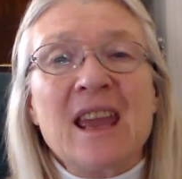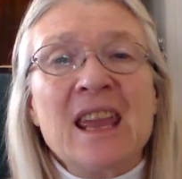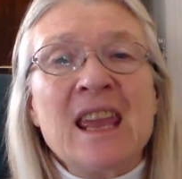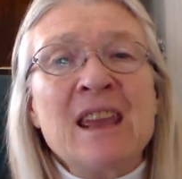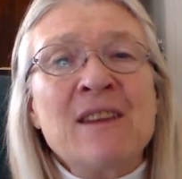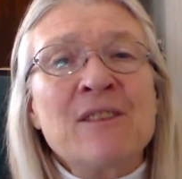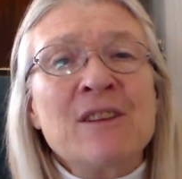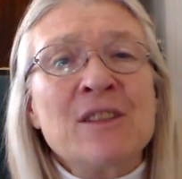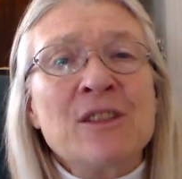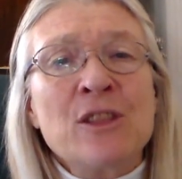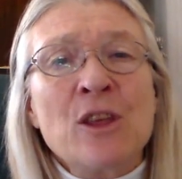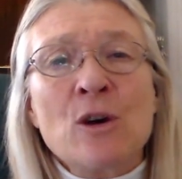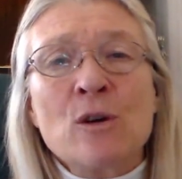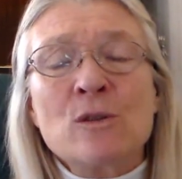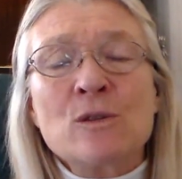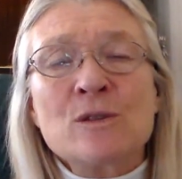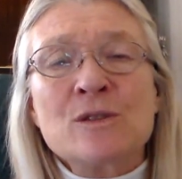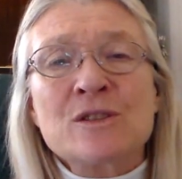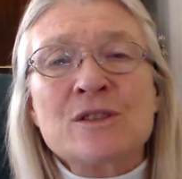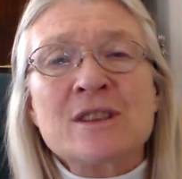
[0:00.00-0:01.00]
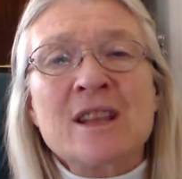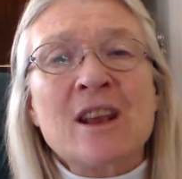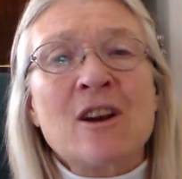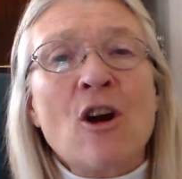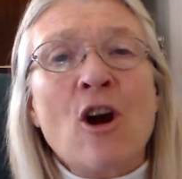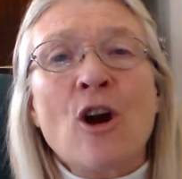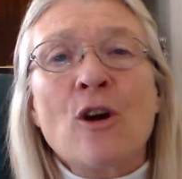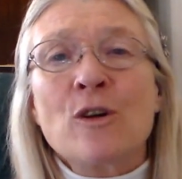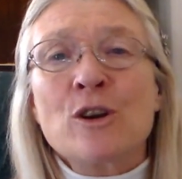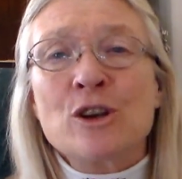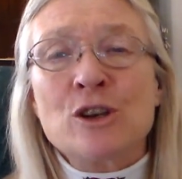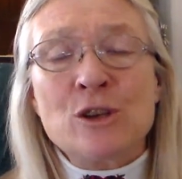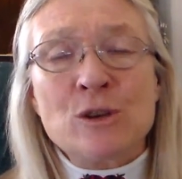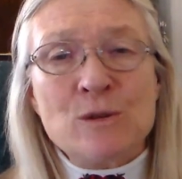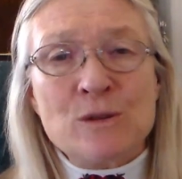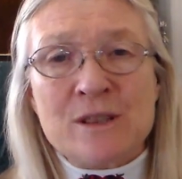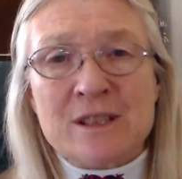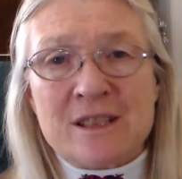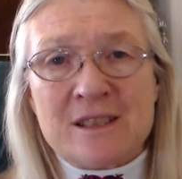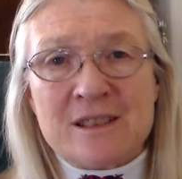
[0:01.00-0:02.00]
even those that are a
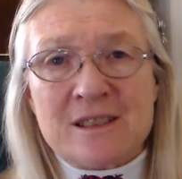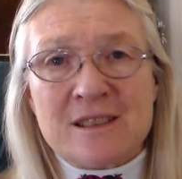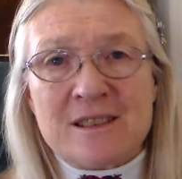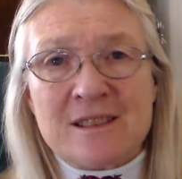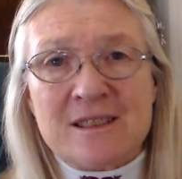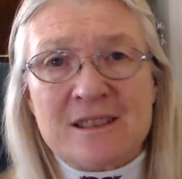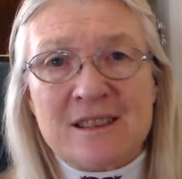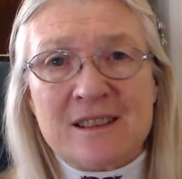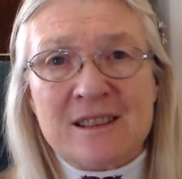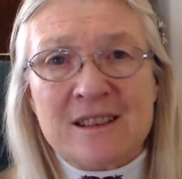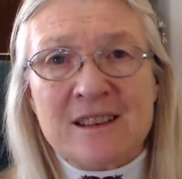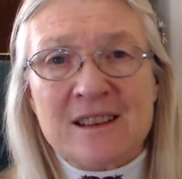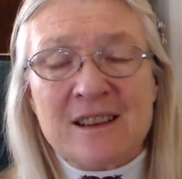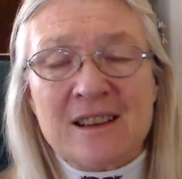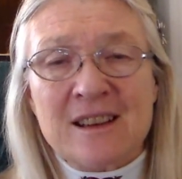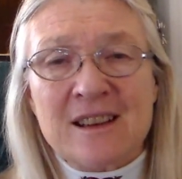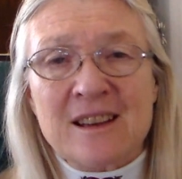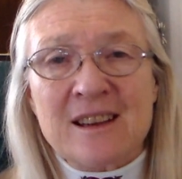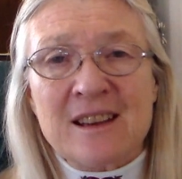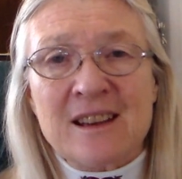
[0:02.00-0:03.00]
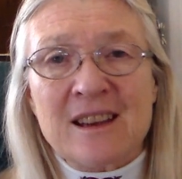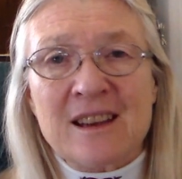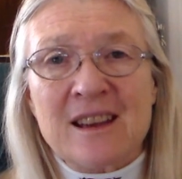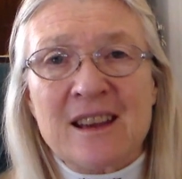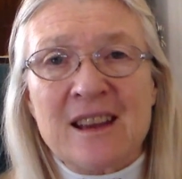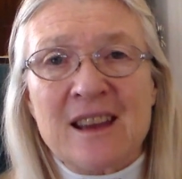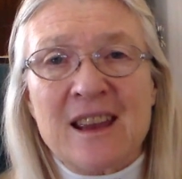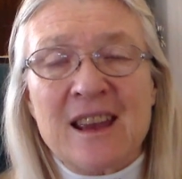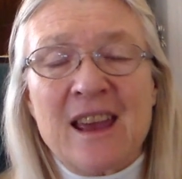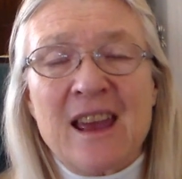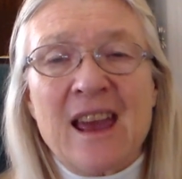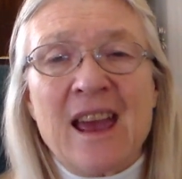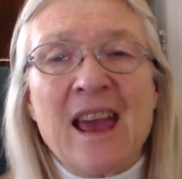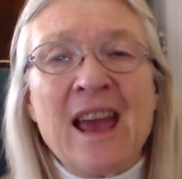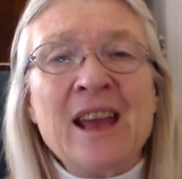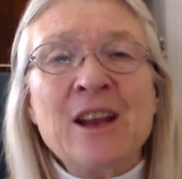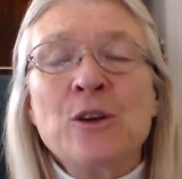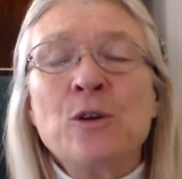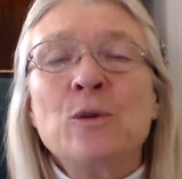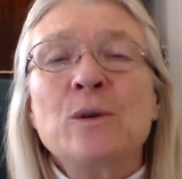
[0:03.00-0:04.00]
nuisance
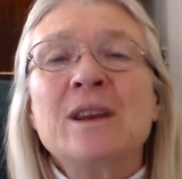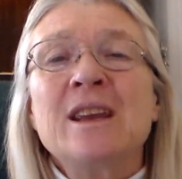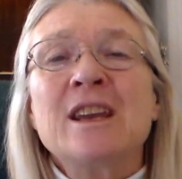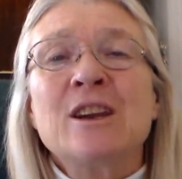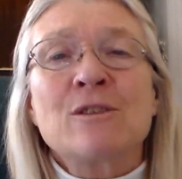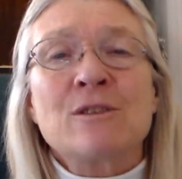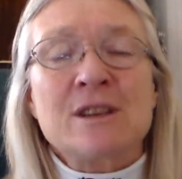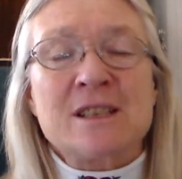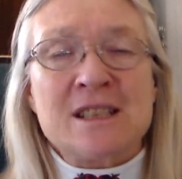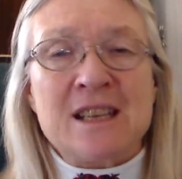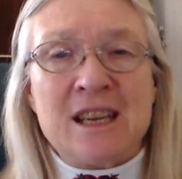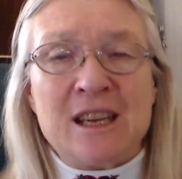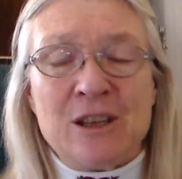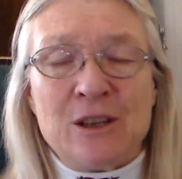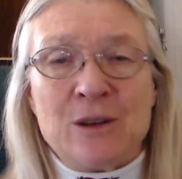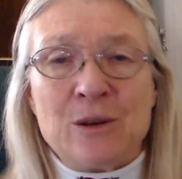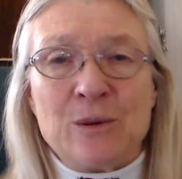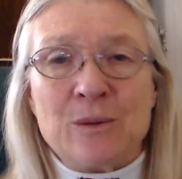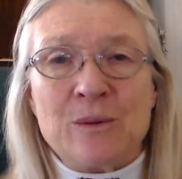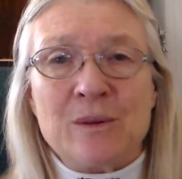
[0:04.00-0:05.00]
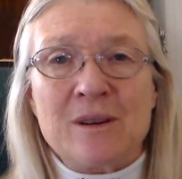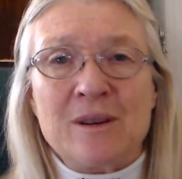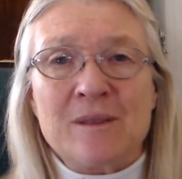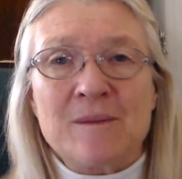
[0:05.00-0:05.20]
and who irritate you.